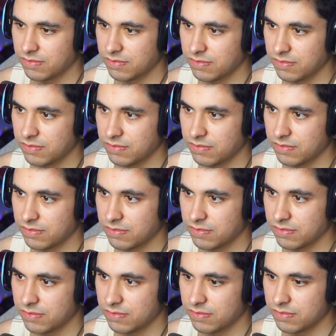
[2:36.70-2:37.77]

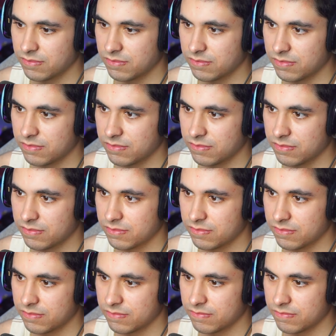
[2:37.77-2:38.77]
No one is speaking in this clip.